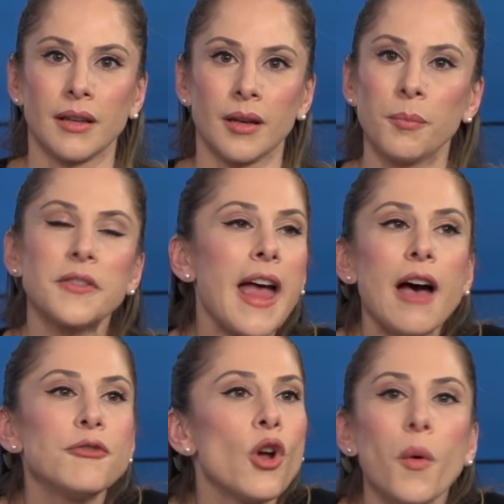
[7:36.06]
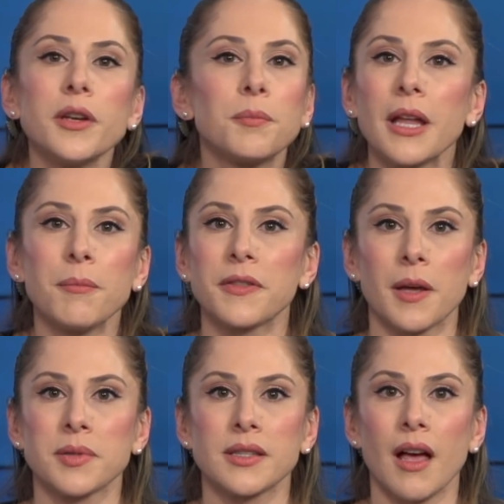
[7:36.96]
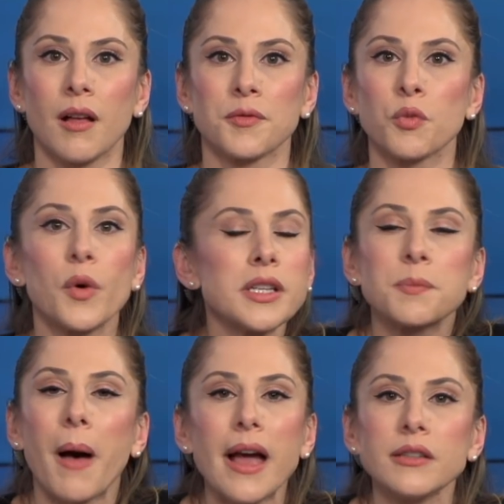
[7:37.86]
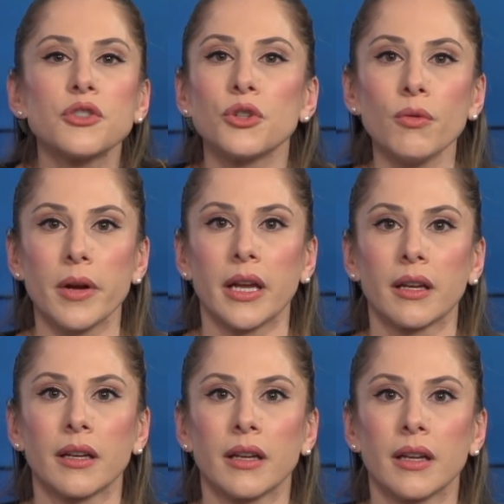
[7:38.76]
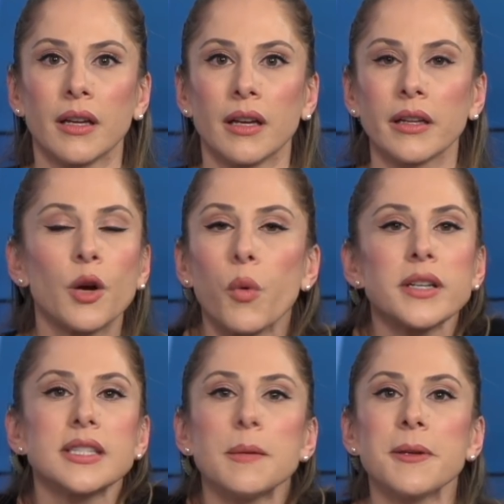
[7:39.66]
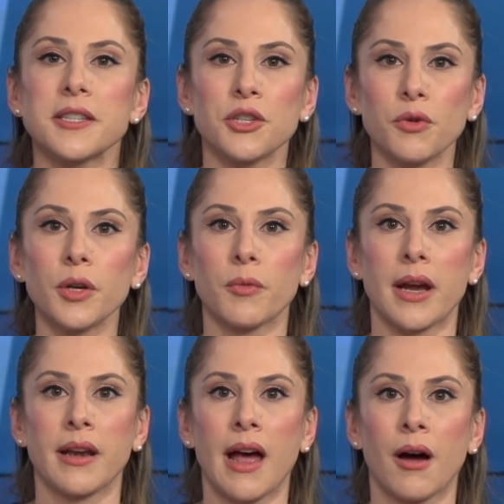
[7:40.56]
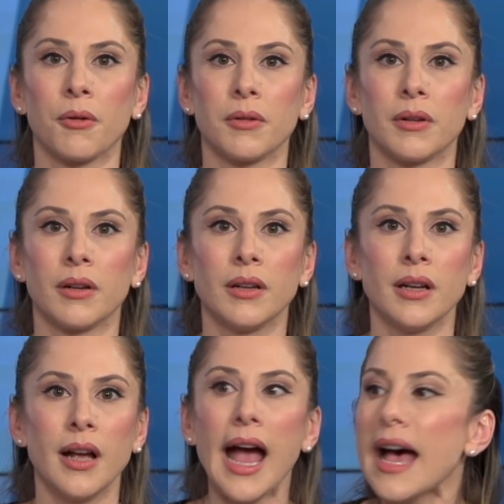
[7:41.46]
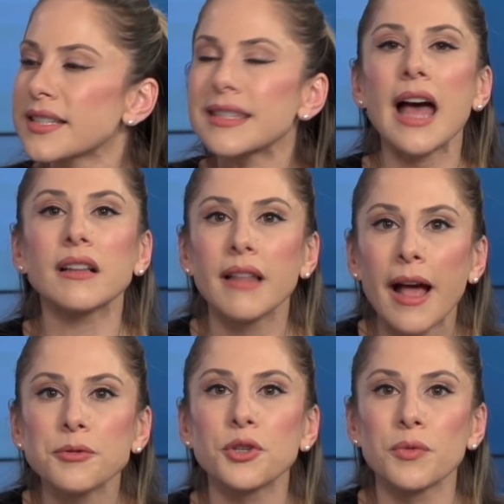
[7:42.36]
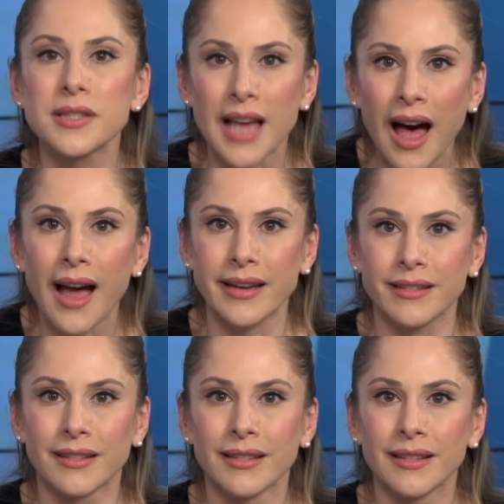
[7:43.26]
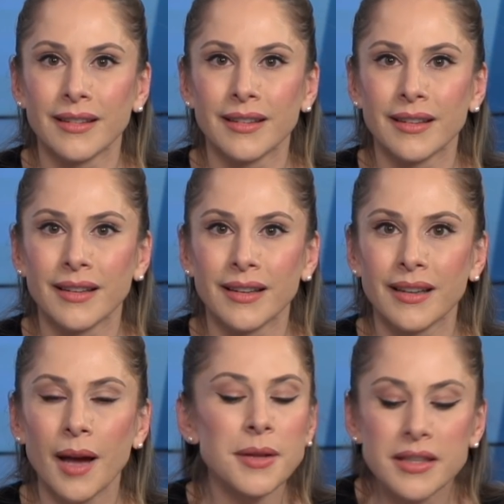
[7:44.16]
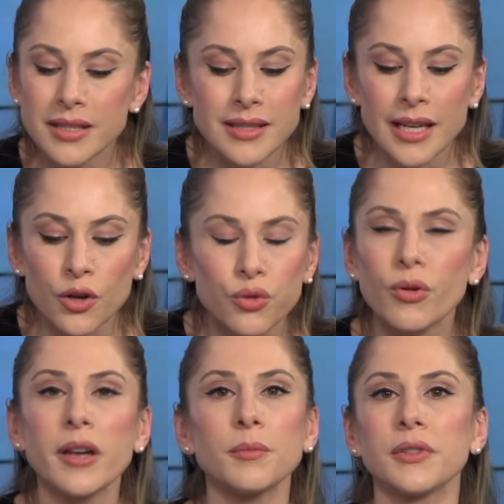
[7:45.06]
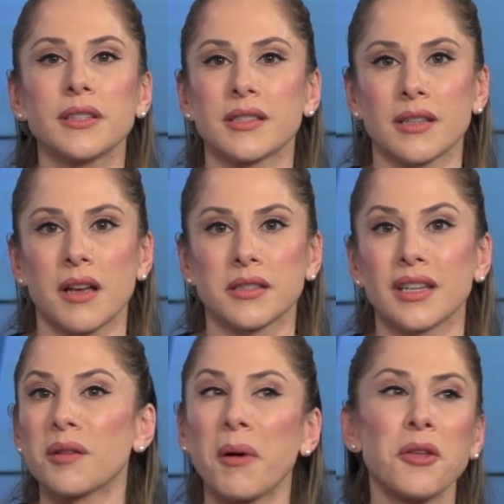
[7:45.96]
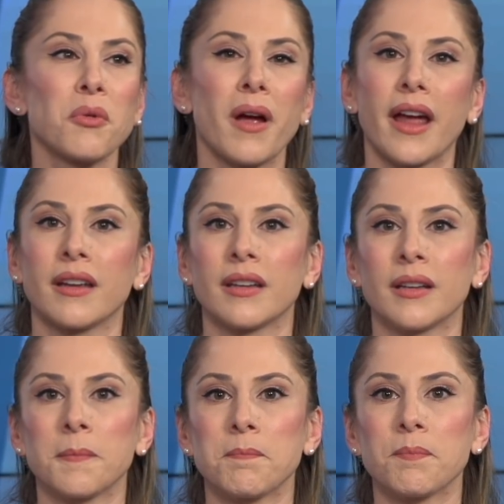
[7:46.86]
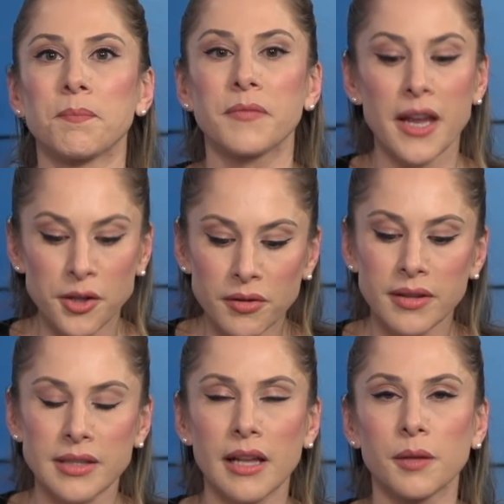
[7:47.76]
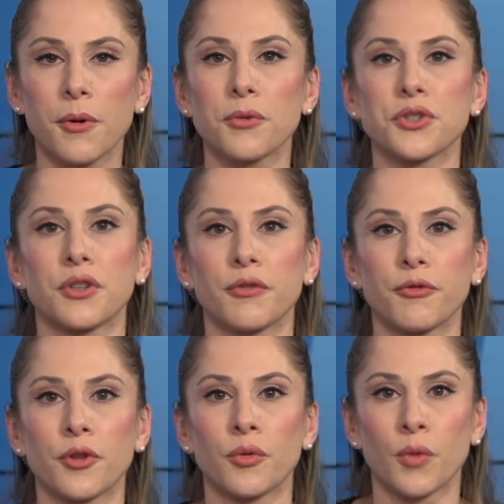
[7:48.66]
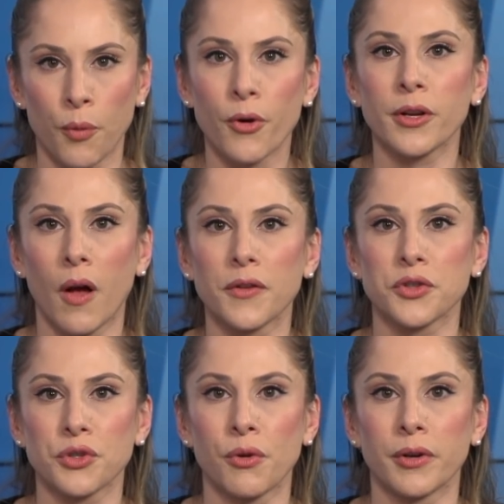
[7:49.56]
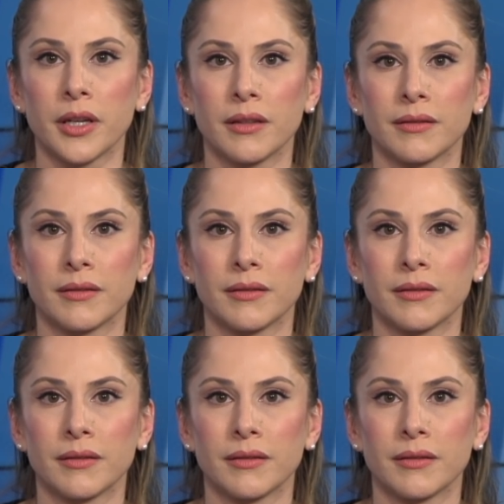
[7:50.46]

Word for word: But they have no one to blame but themselves. What is Biden doing? Like, what is he busy doing right now? Ask that clown to resign. I mean, this is incredibly disgusting. And by the way, thank you to the Daily Poster for reporting on this story.